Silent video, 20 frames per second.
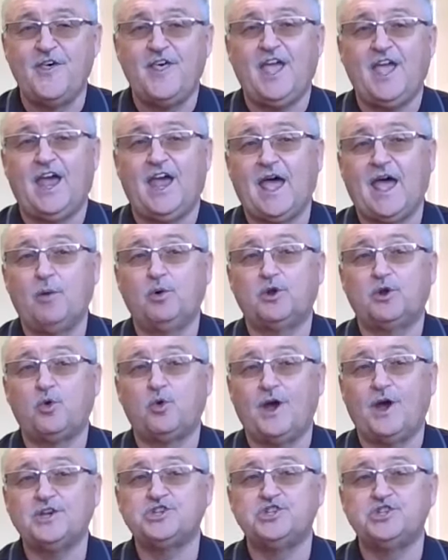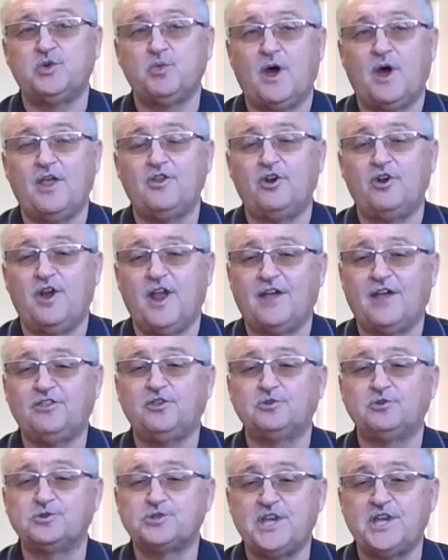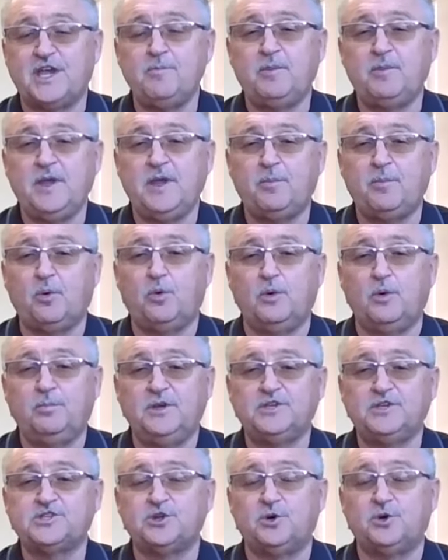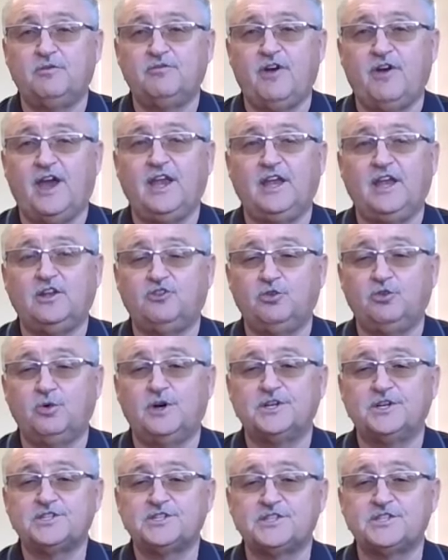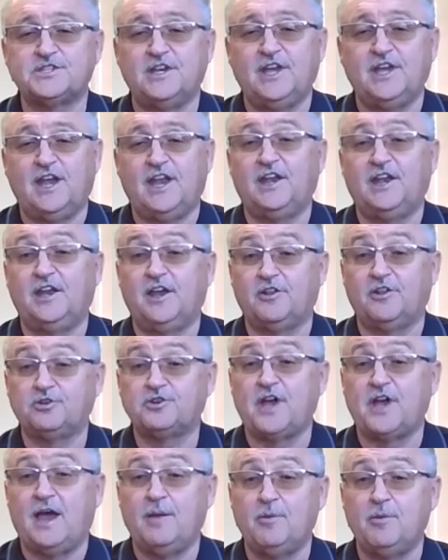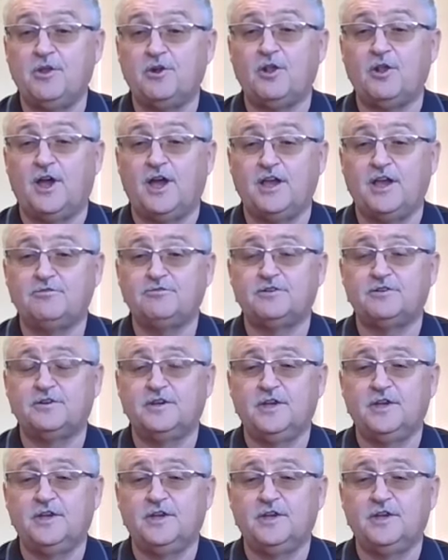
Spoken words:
And I would question whether or not those same people would be so inviting to us at any other time in their life.